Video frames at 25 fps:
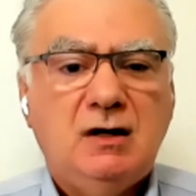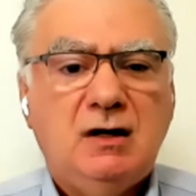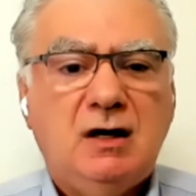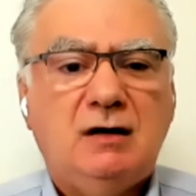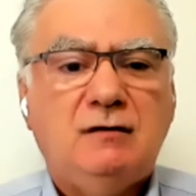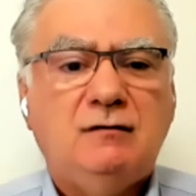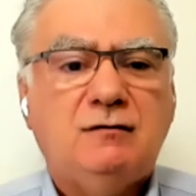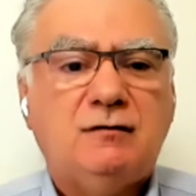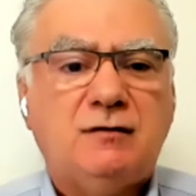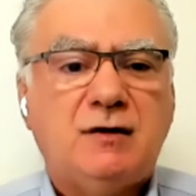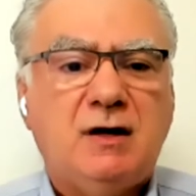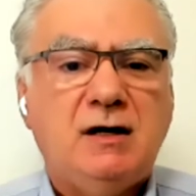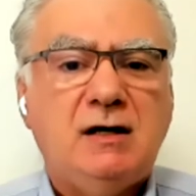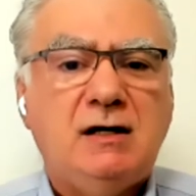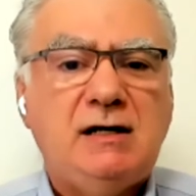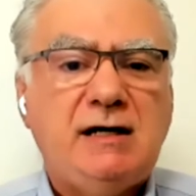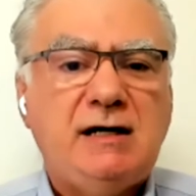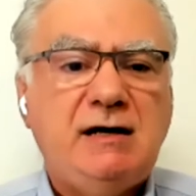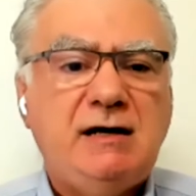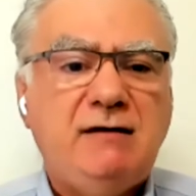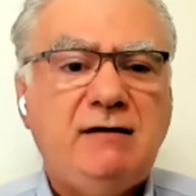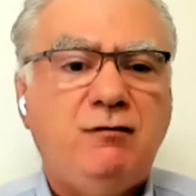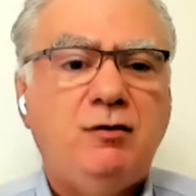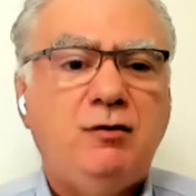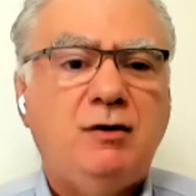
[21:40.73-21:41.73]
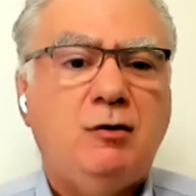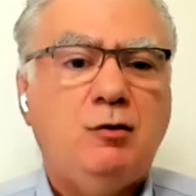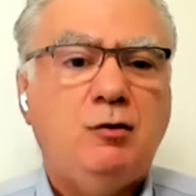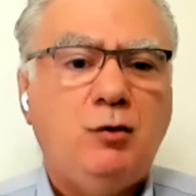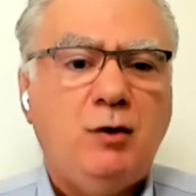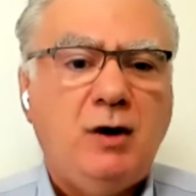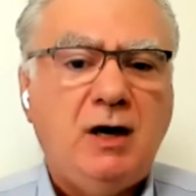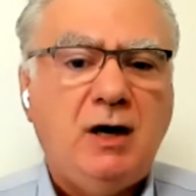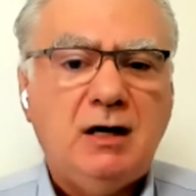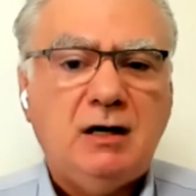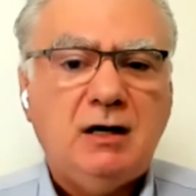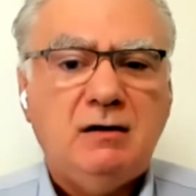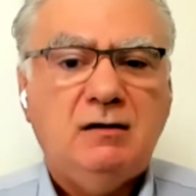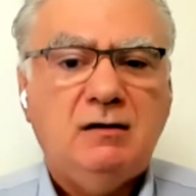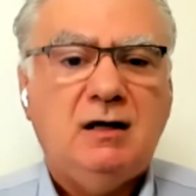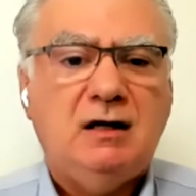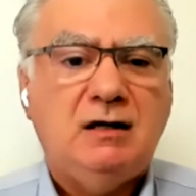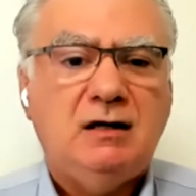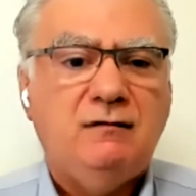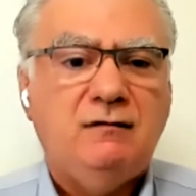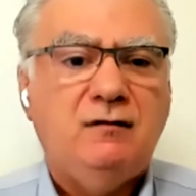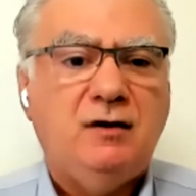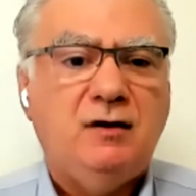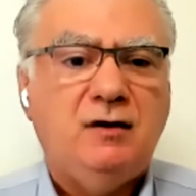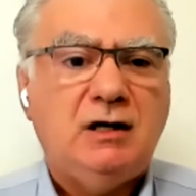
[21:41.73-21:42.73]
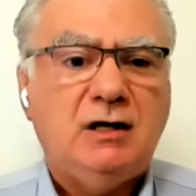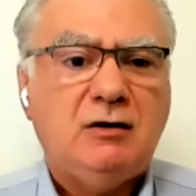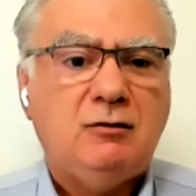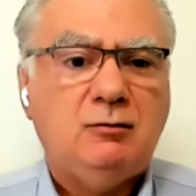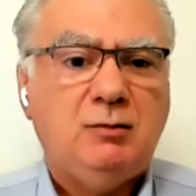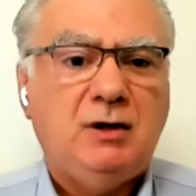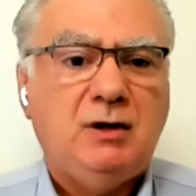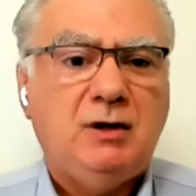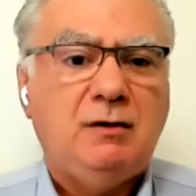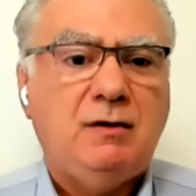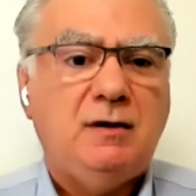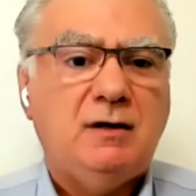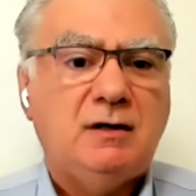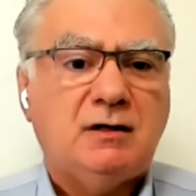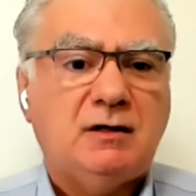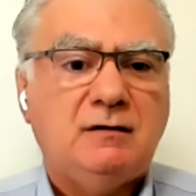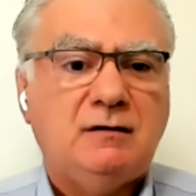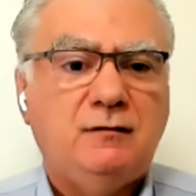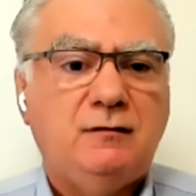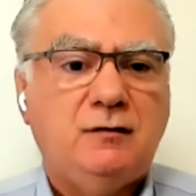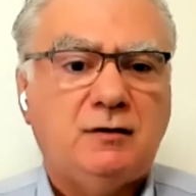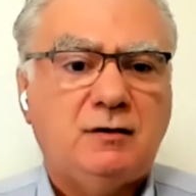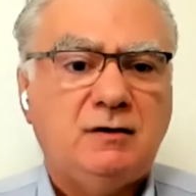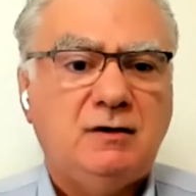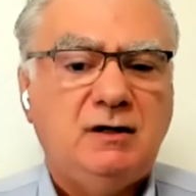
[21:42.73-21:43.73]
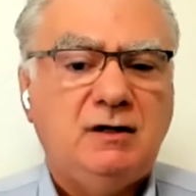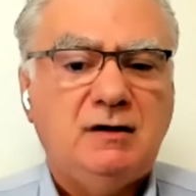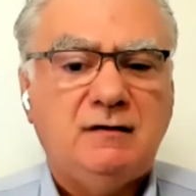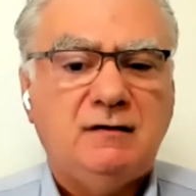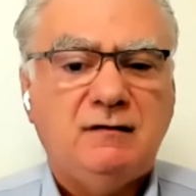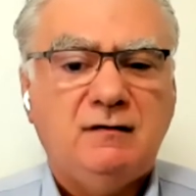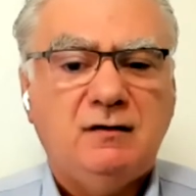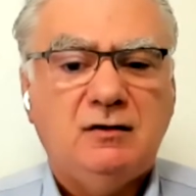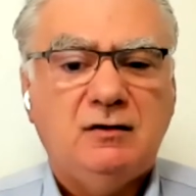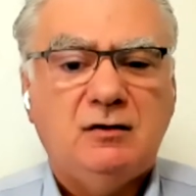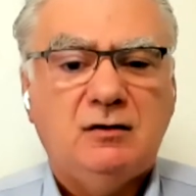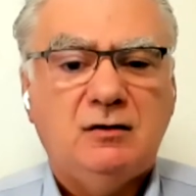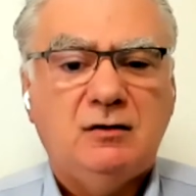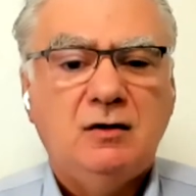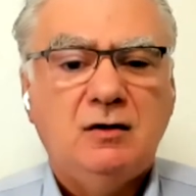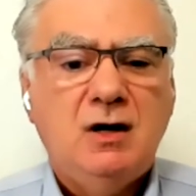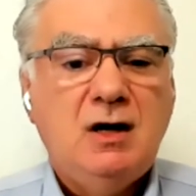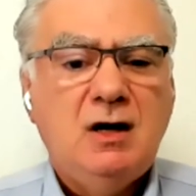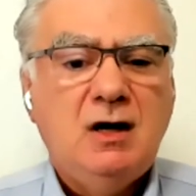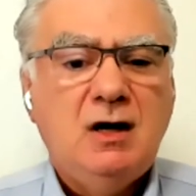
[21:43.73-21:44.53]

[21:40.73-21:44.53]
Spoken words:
And frankly, if we were in that environment 30, 40 years ago,